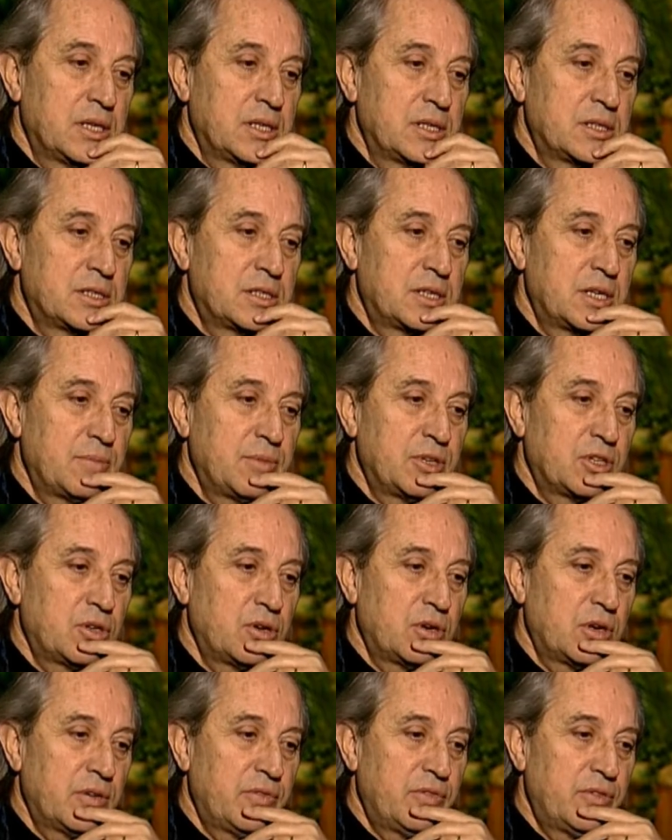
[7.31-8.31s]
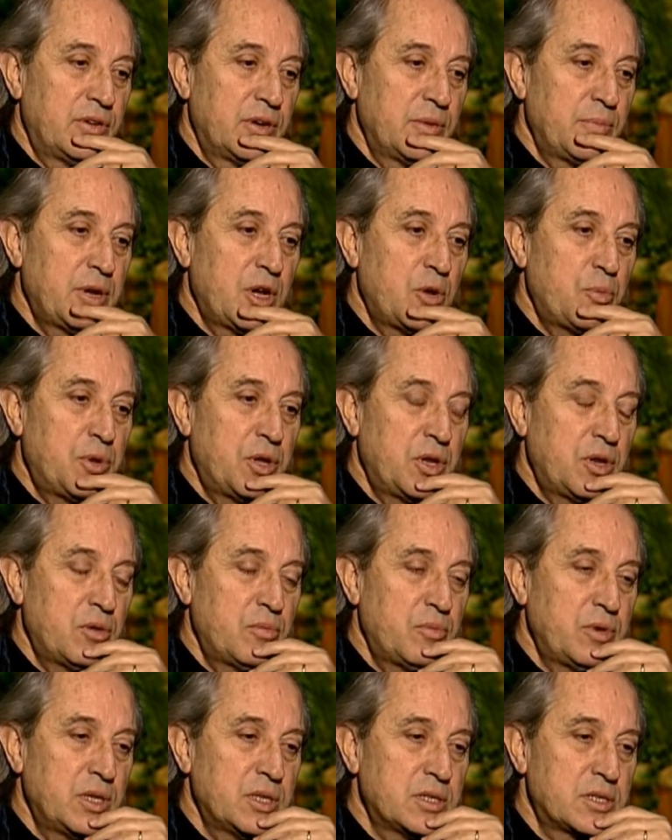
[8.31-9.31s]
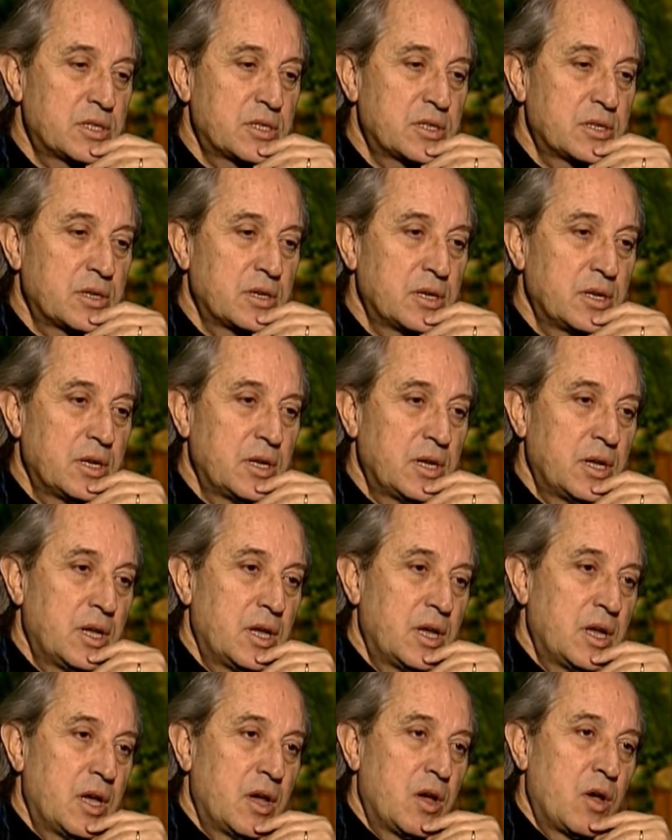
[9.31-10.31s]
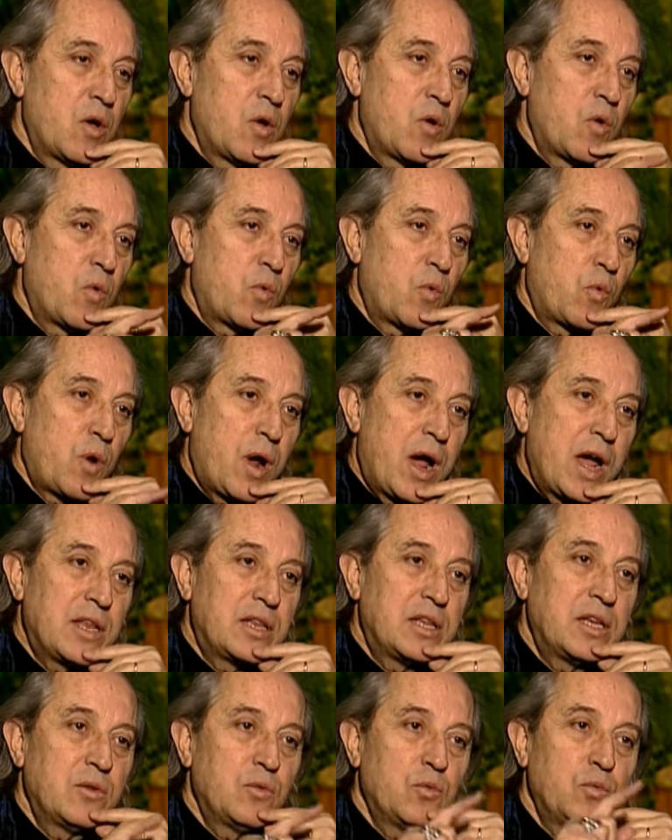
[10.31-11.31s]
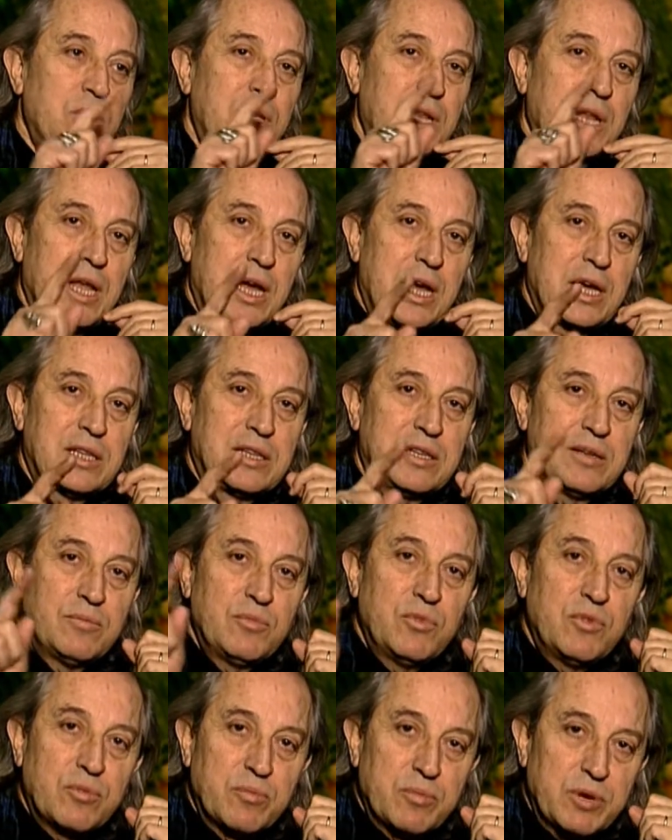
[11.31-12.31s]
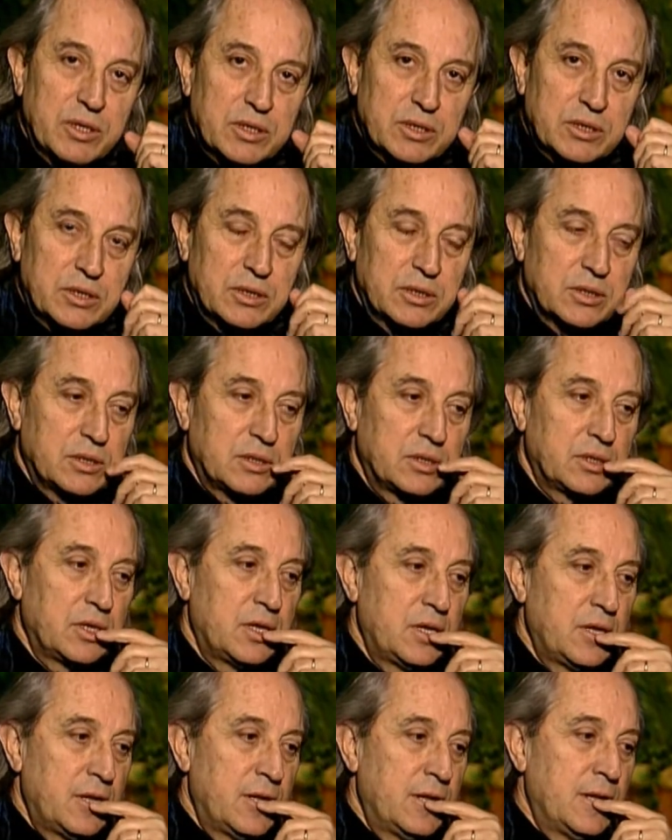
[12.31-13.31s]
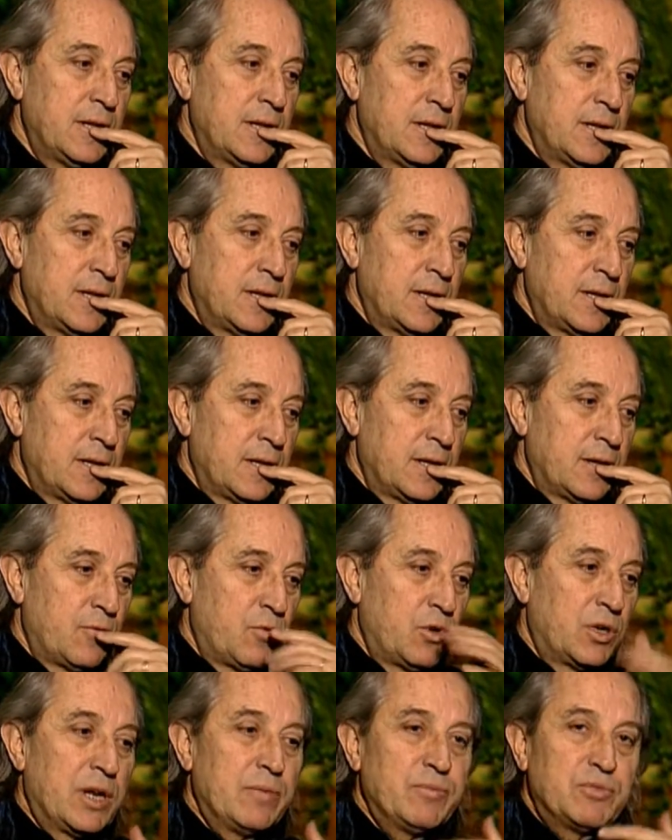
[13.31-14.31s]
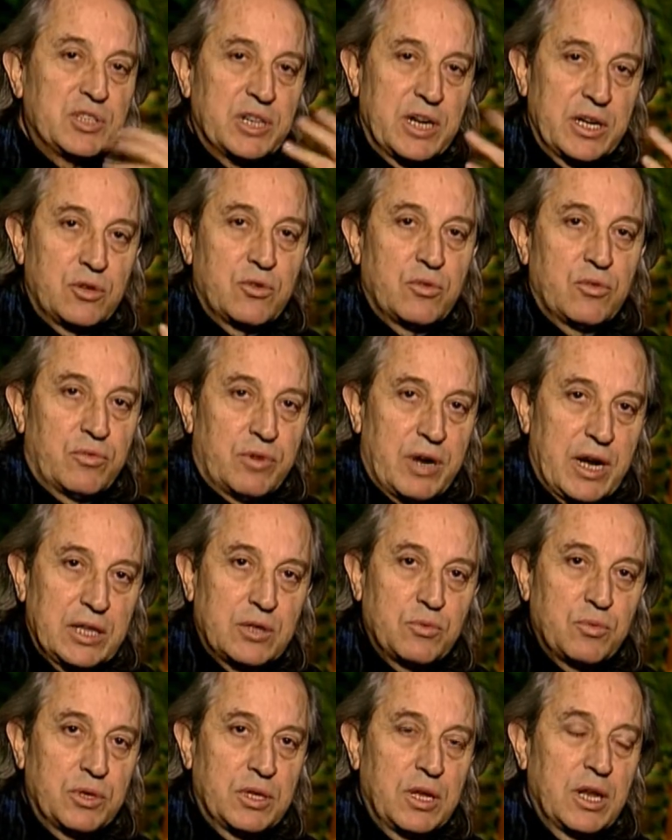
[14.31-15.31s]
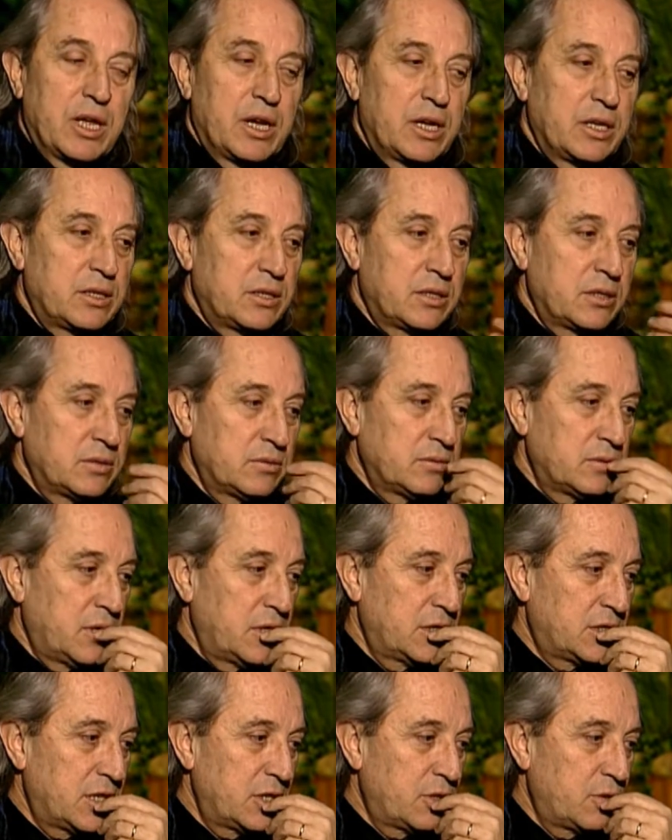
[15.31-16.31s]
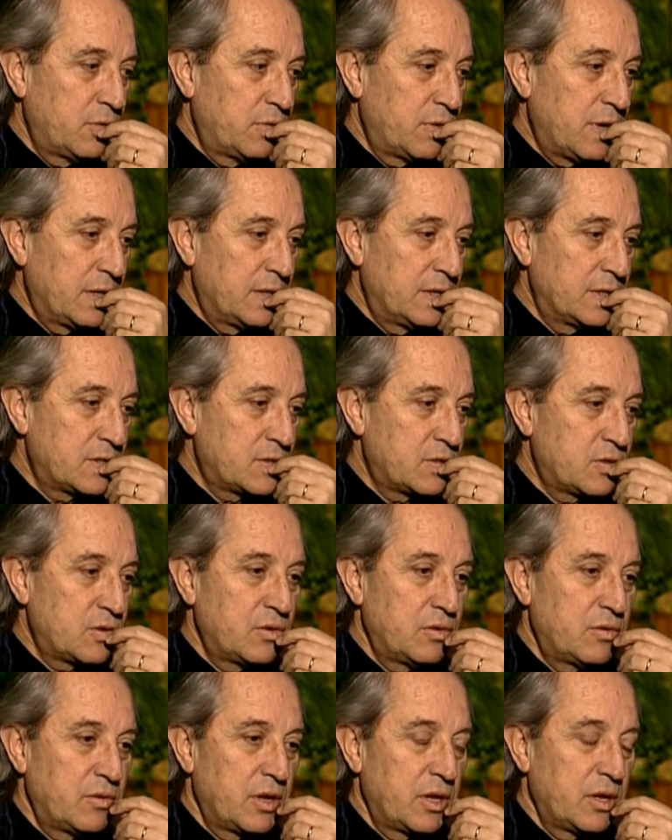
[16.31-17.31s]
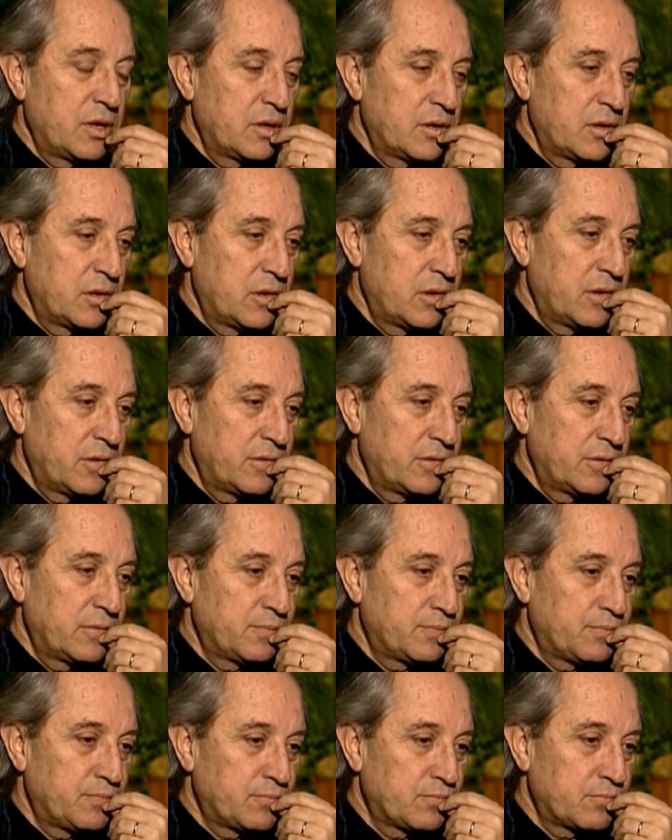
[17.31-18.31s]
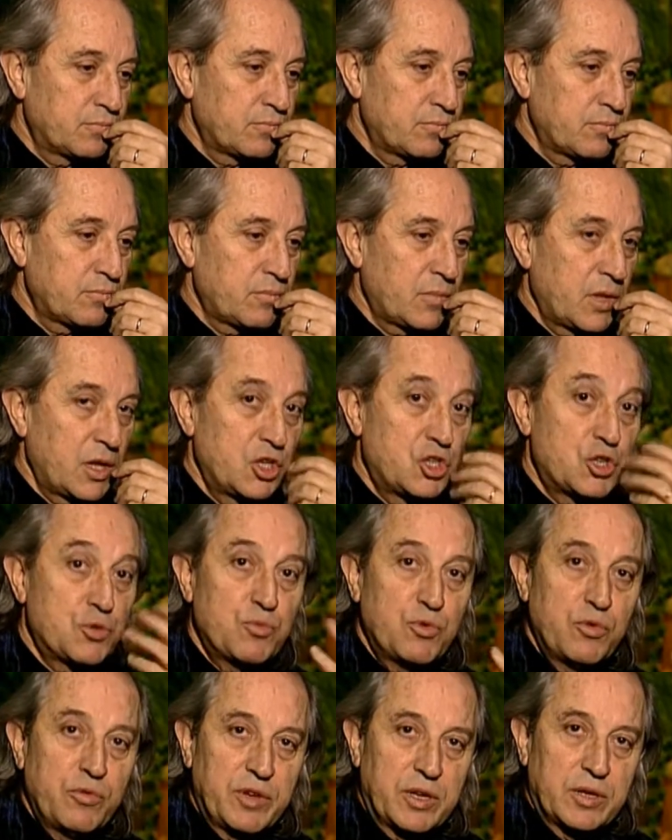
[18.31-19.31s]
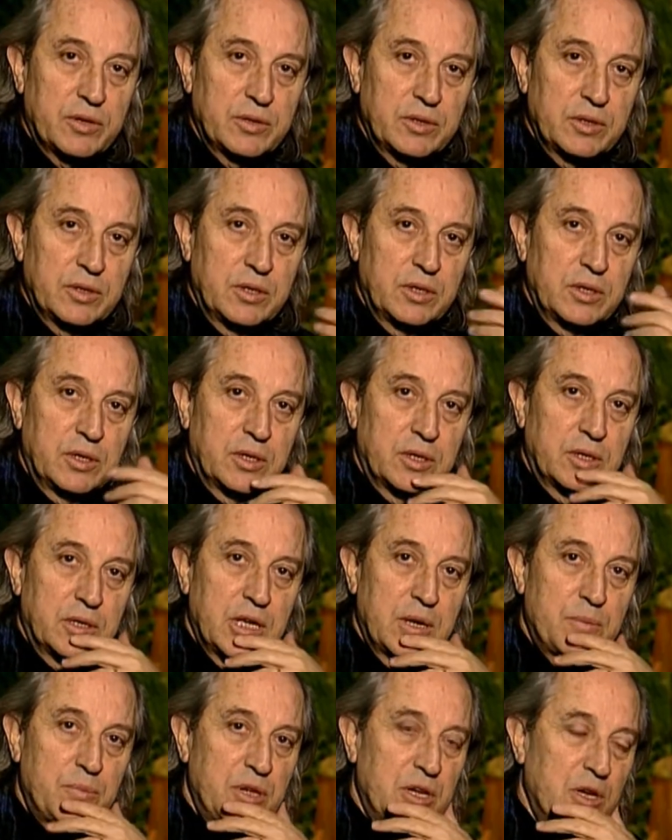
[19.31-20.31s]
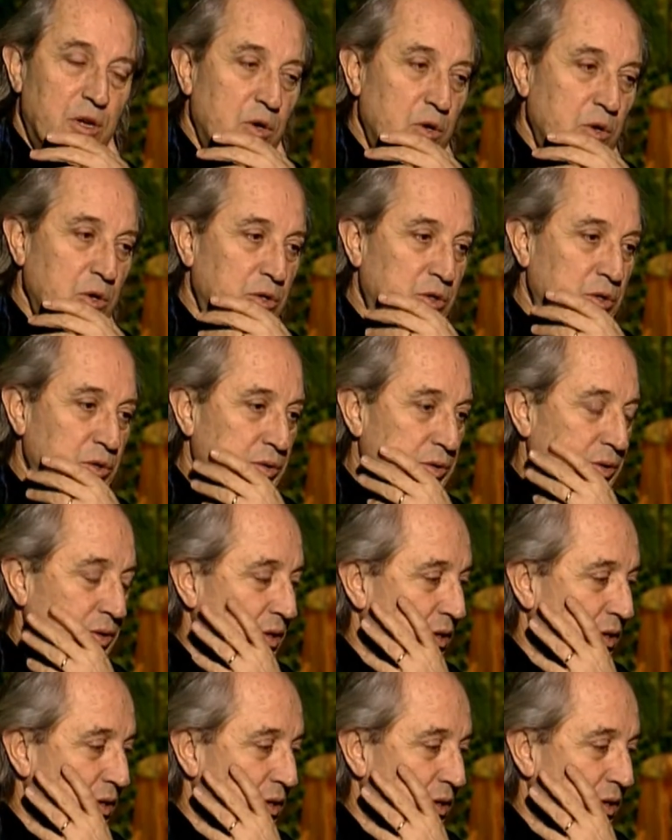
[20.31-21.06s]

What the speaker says: Cinematographer, in my opinion, means writing with light in movement. What I'm trying to write with light, I try to write the story of each movie that I've been called to.